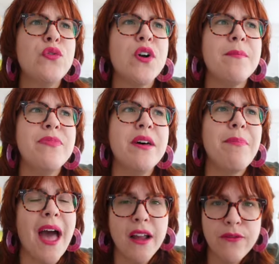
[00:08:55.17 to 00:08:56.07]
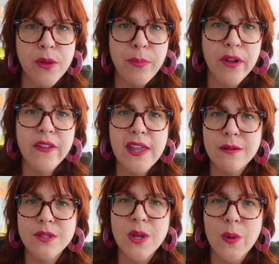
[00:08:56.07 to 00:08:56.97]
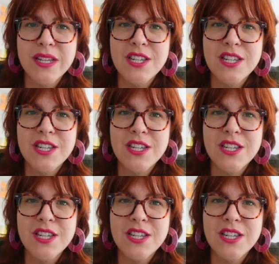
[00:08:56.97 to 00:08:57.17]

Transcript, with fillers: from the back of the book that it was going